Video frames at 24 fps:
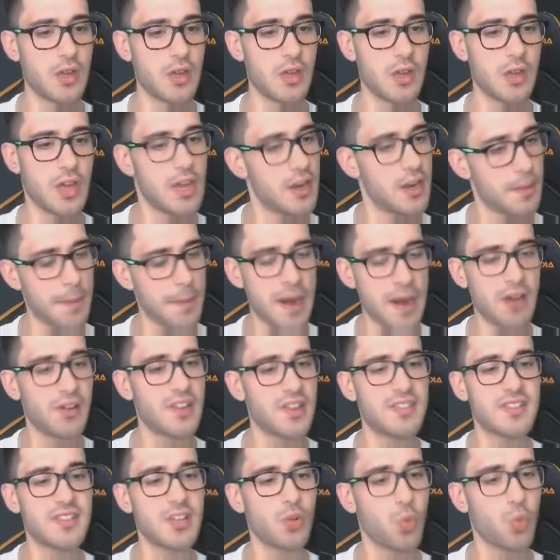and apparently
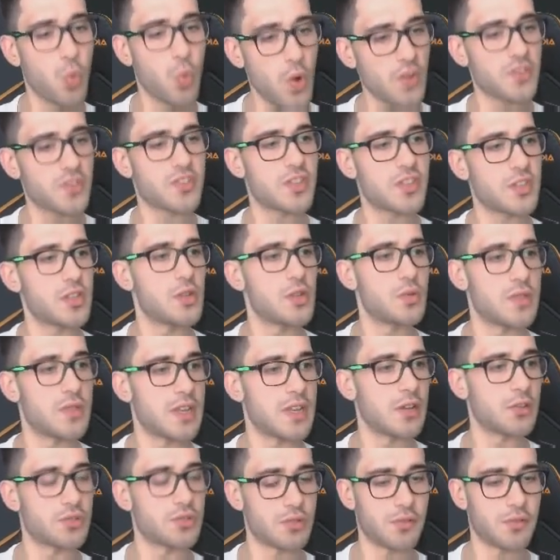still wants a new
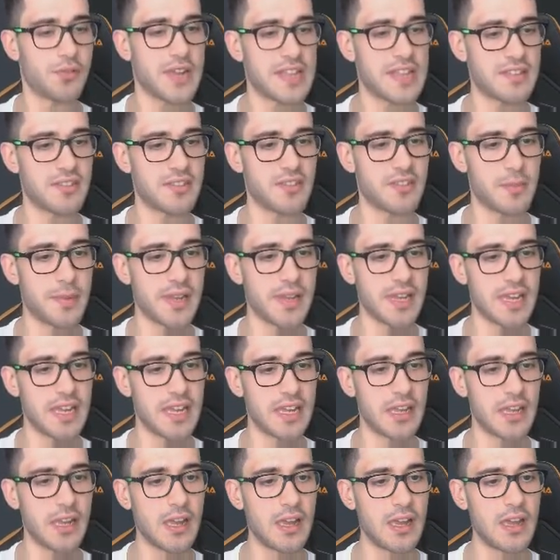deal to reflect his
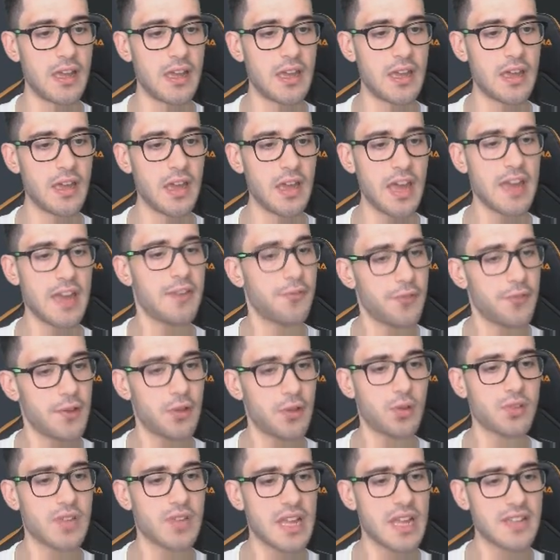ability, and
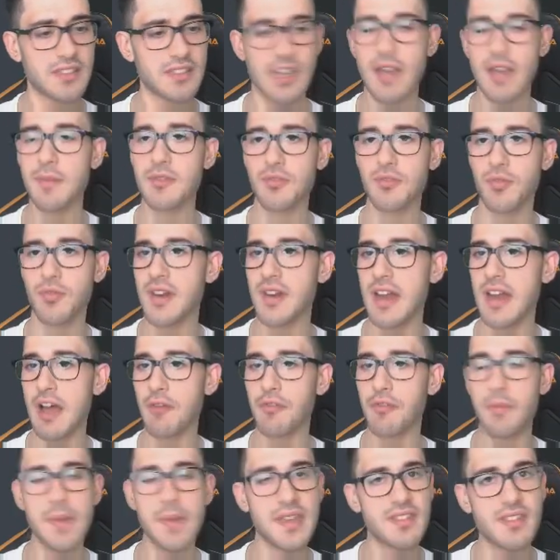feels like time is running out
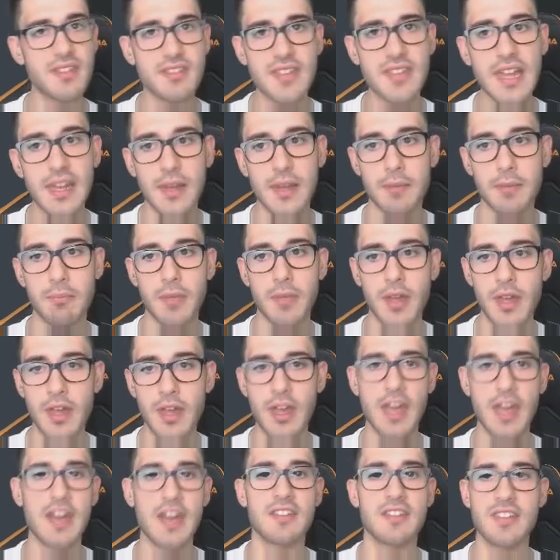for me to sell him.
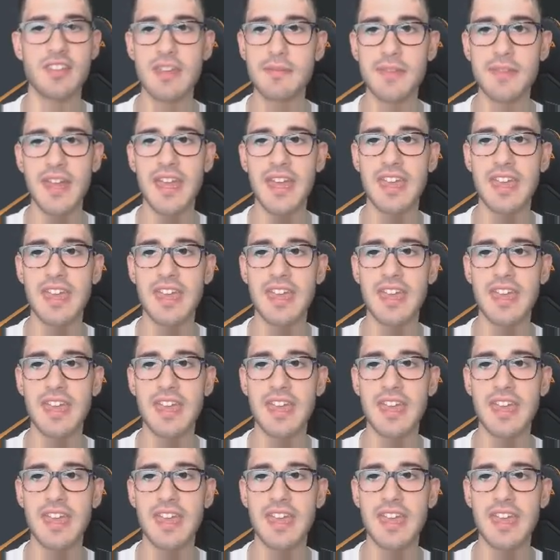And it seems like